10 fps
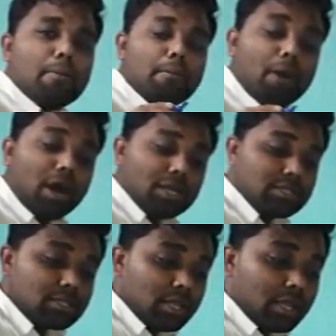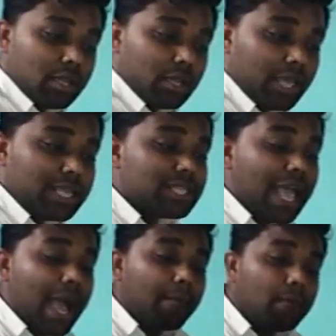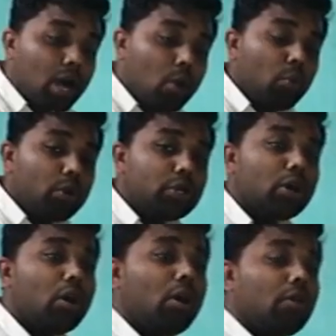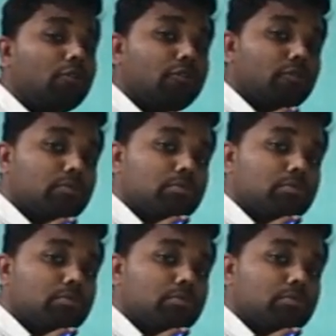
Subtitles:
Mass is the amount of